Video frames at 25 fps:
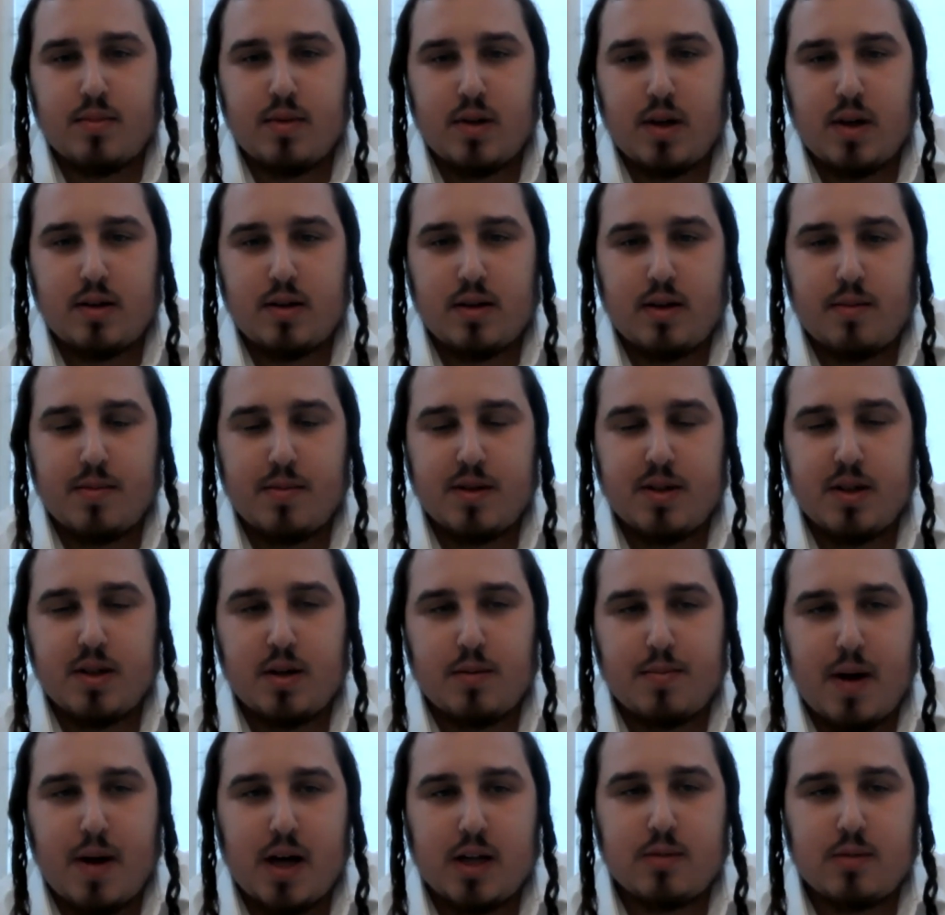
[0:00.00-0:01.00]
Yeah, let me see
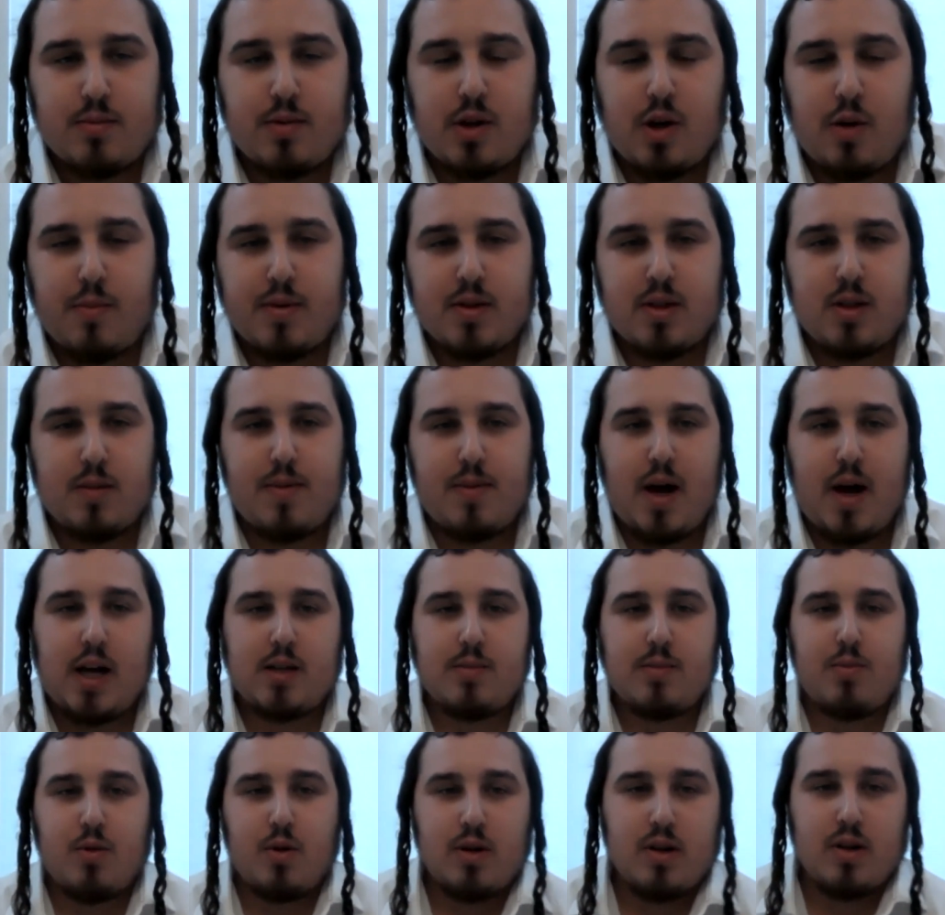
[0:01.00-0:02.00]
your passport. He opens the
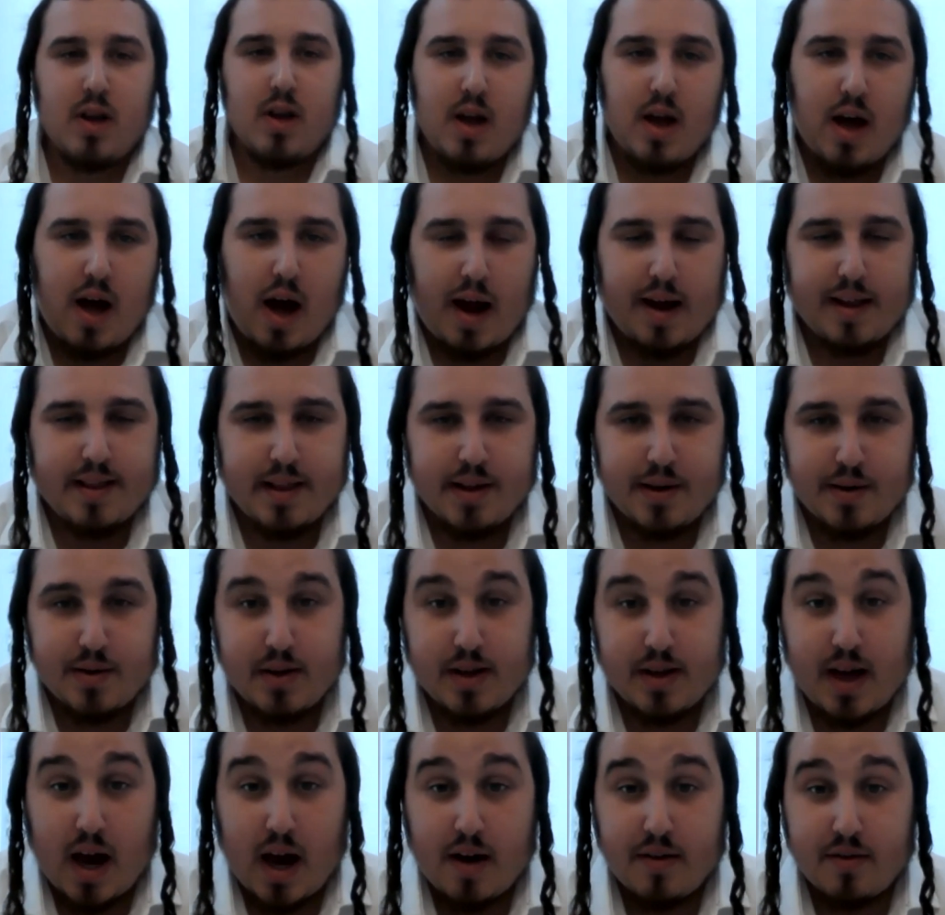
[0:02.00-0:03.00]
passport. I
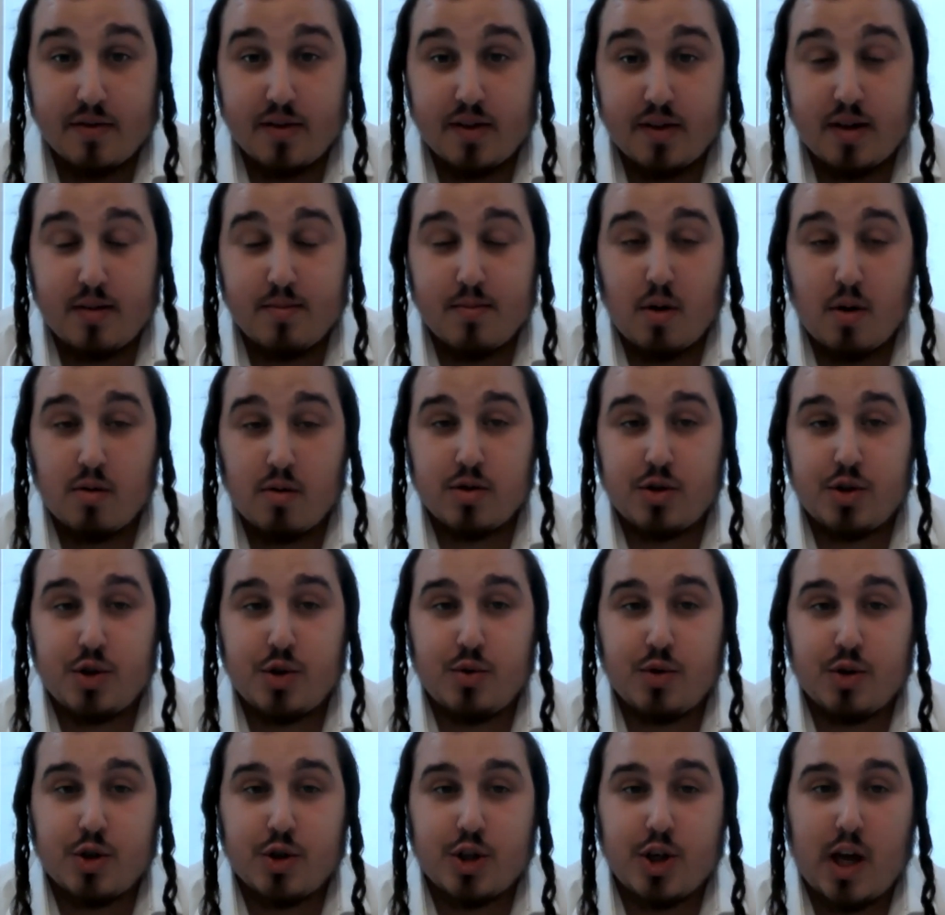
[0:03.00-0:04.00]
literally have the most
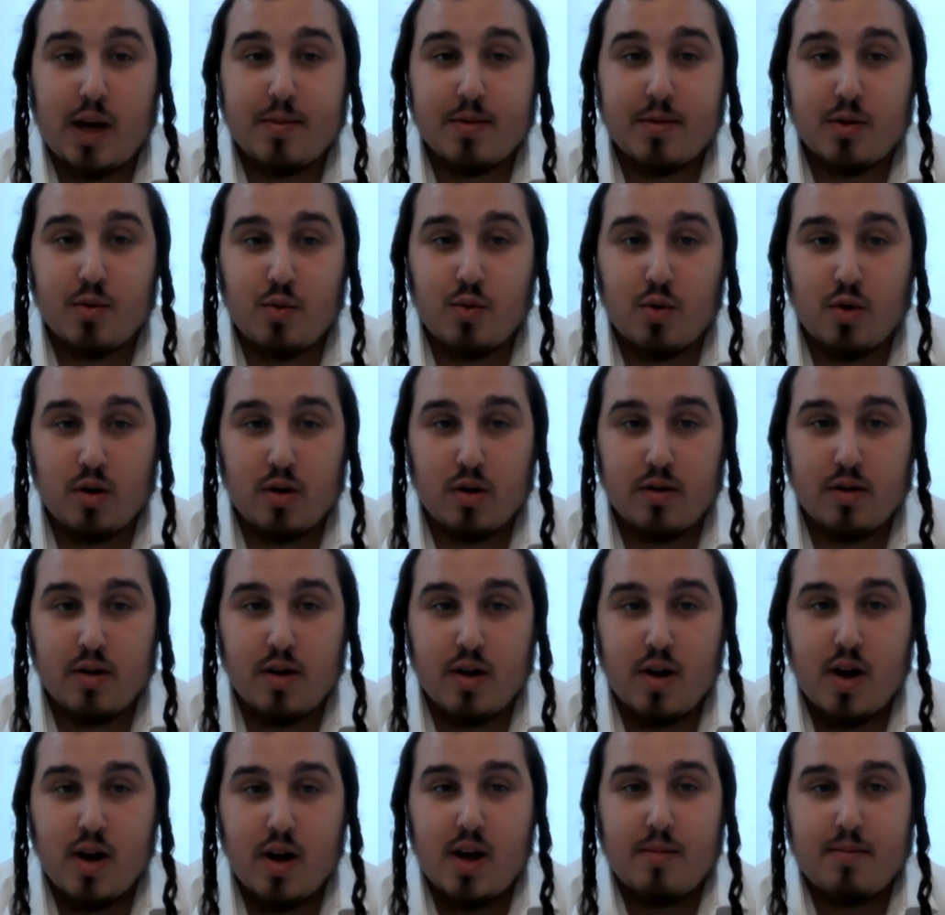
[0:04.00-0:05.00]
Jewish name in the
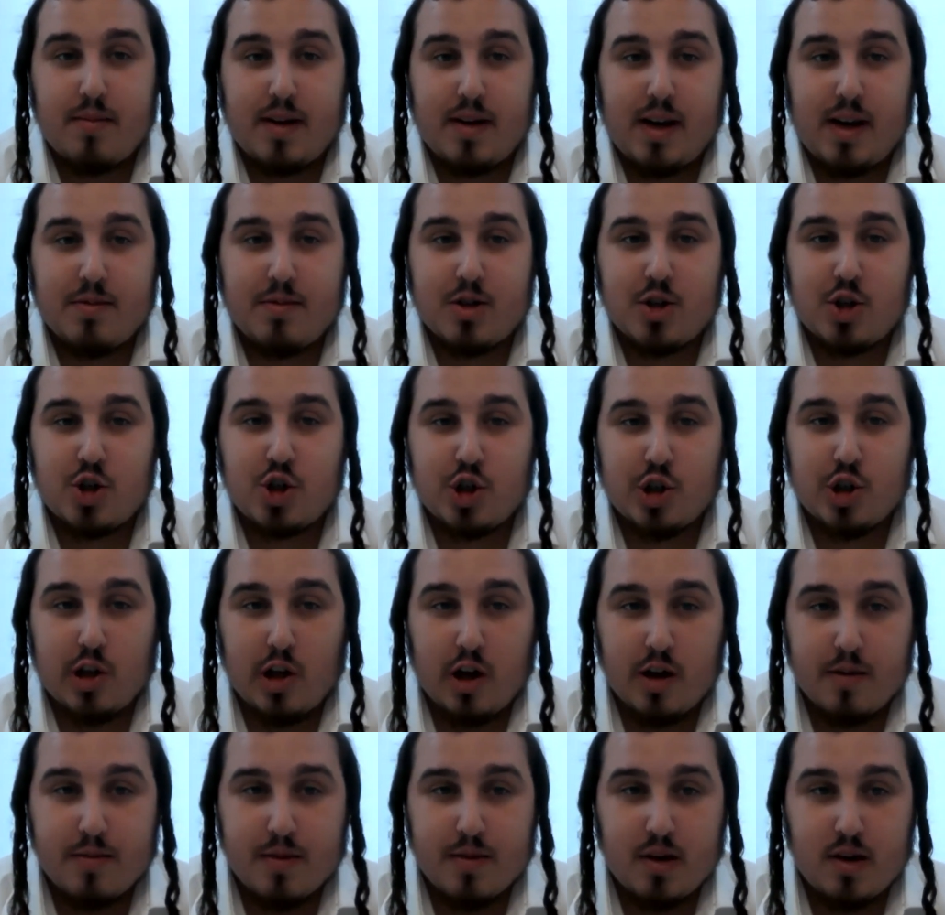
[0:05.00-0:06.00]
world. My name is
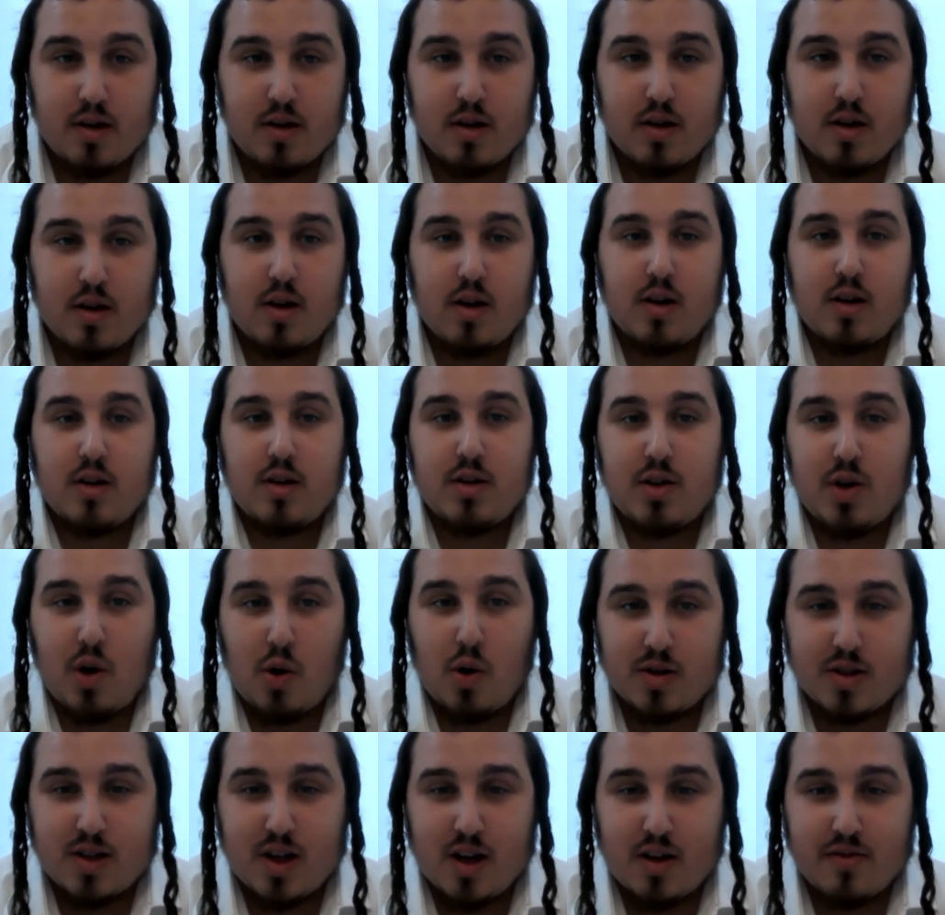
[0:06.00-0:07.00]
Shloime
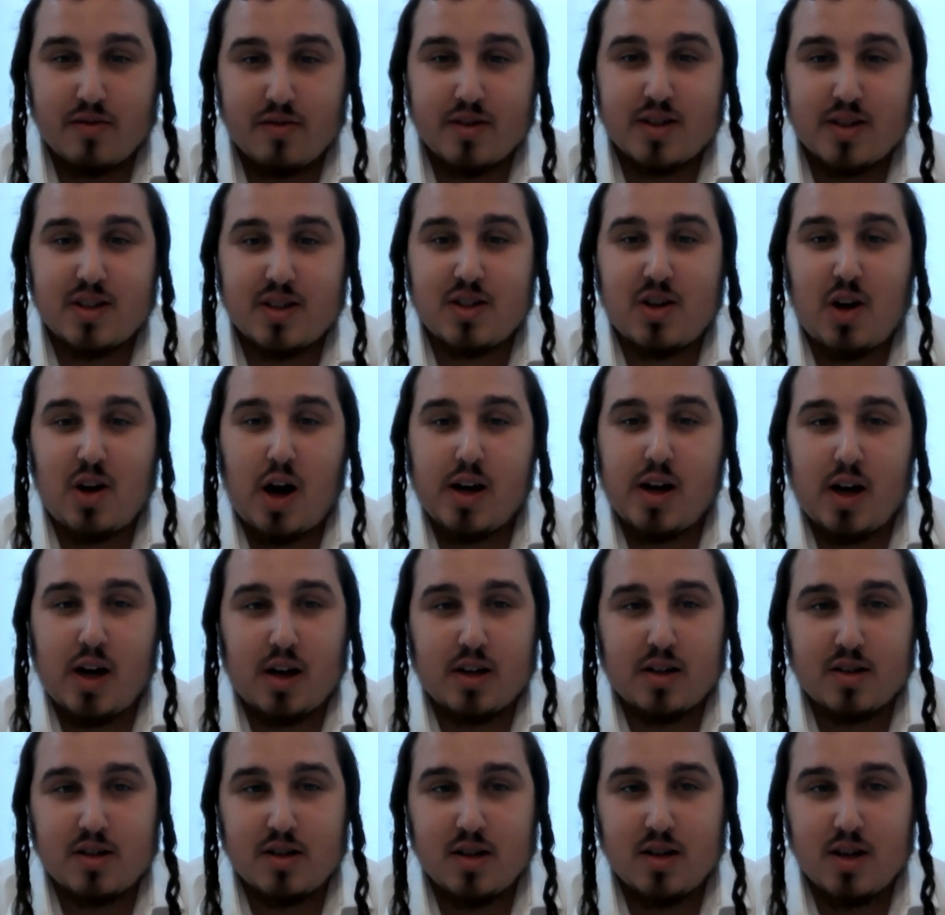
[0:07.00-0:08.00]

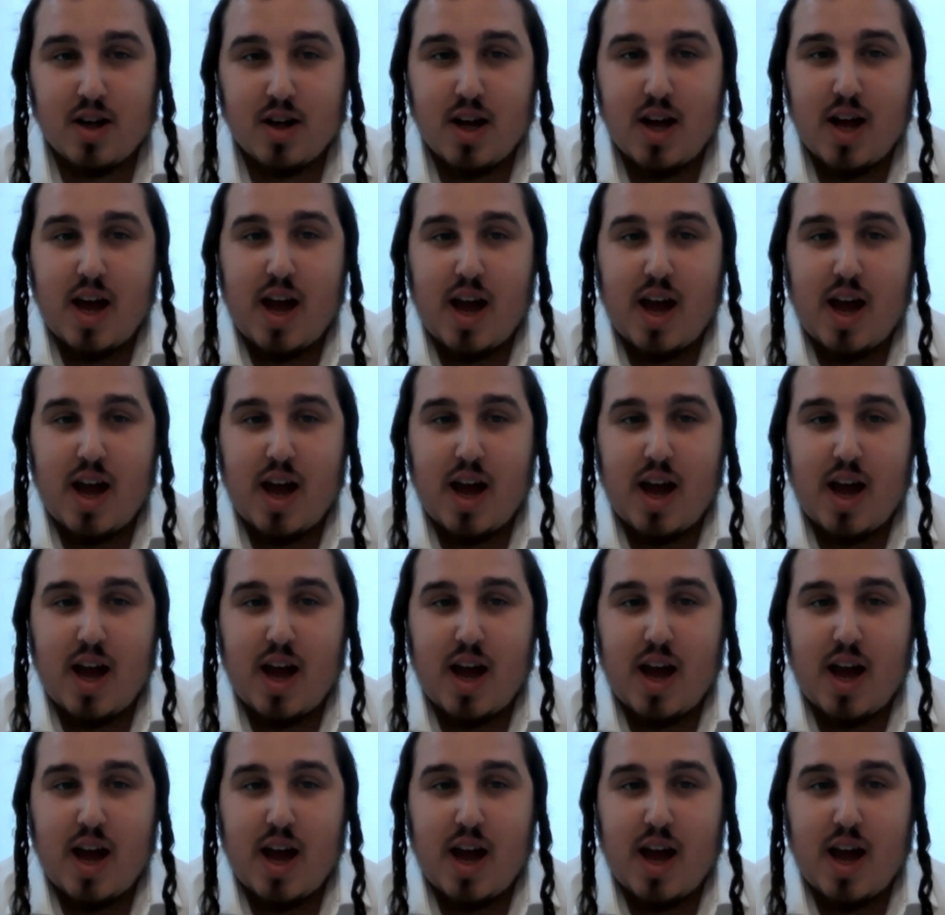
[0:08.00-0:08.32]
Zionce.